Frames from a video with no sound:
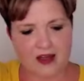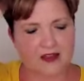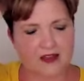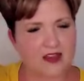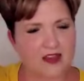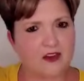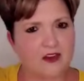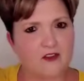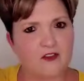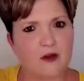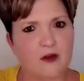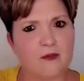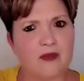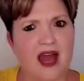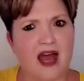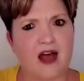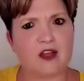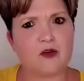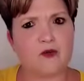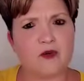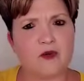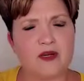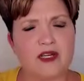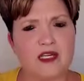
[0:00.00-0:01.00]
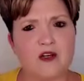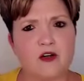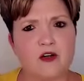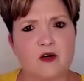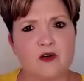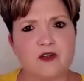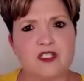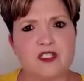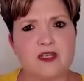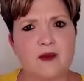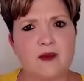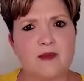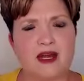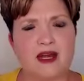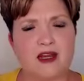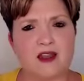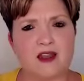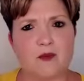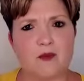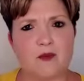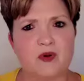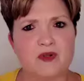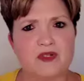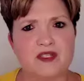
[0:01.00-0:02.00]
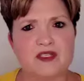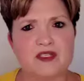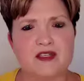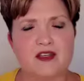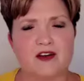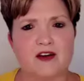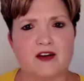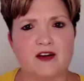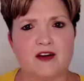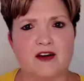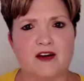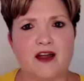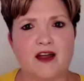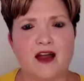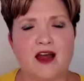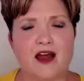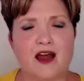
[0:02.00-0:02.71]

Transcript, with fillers: think of a ballerina or somebody that puts their